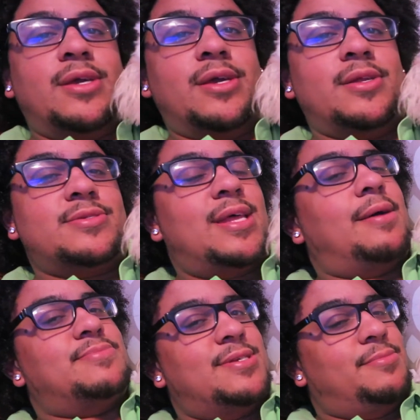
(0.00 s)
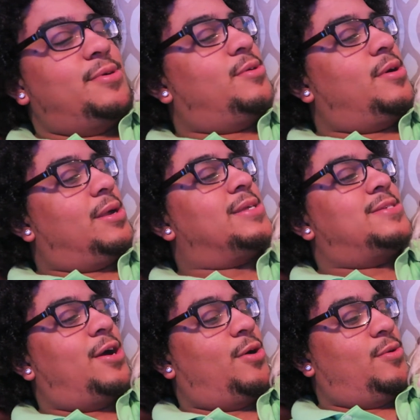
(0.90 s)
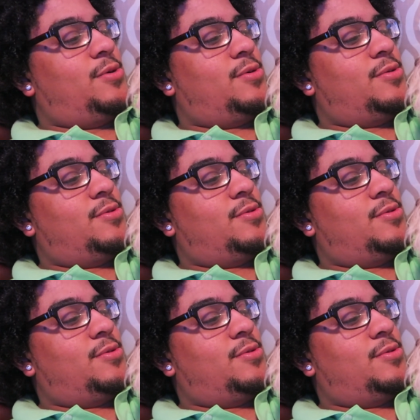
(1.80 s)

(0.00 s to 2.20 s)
in. Stop, Simba, I can talk